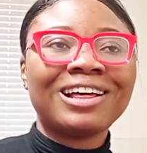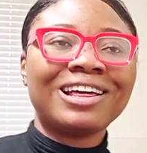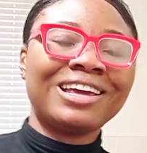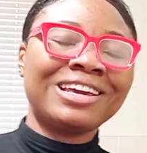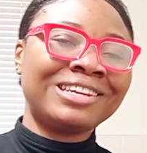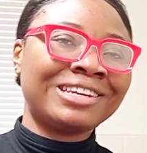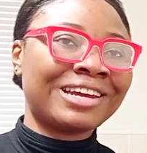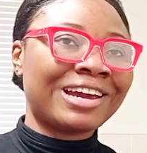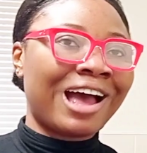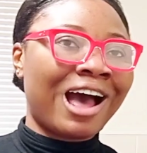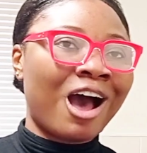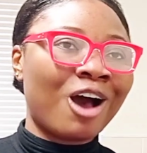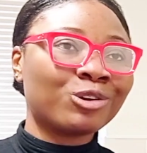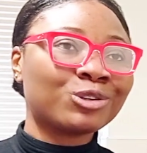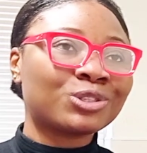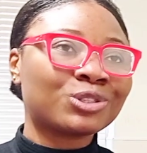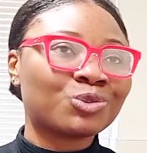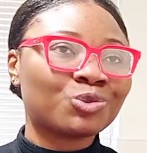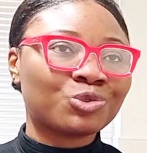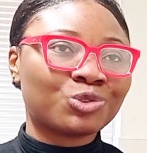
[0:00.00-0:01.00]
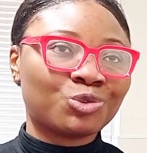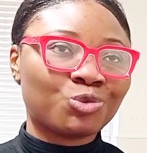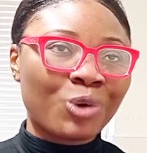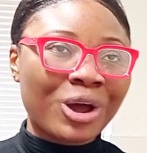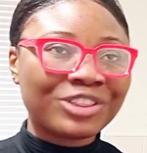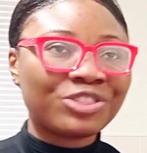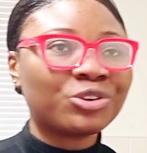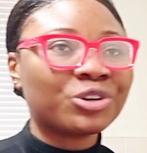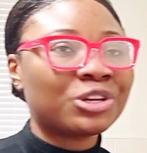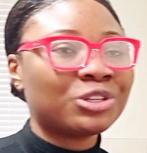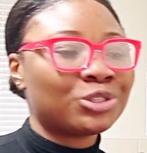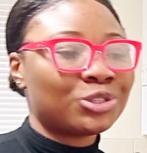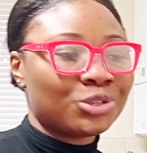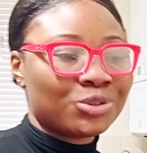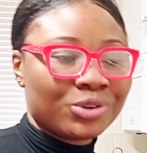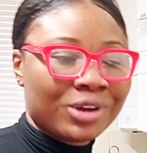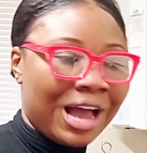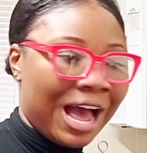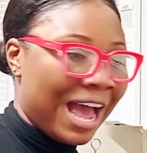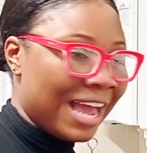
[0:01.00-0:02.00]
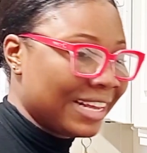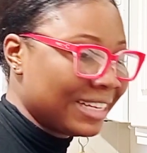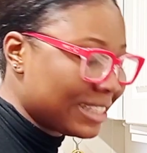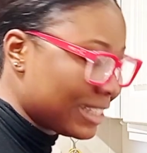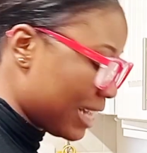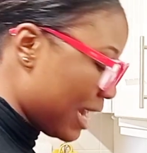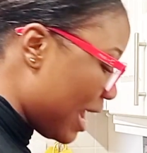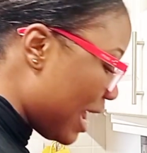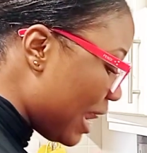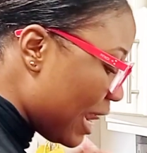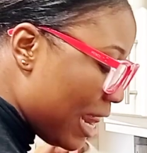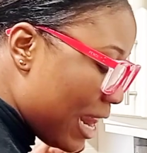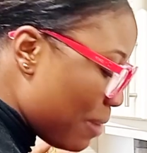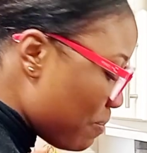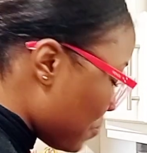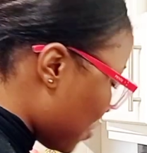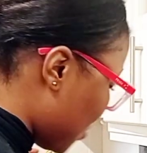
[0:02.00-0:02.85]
in the house while talking to you guys, let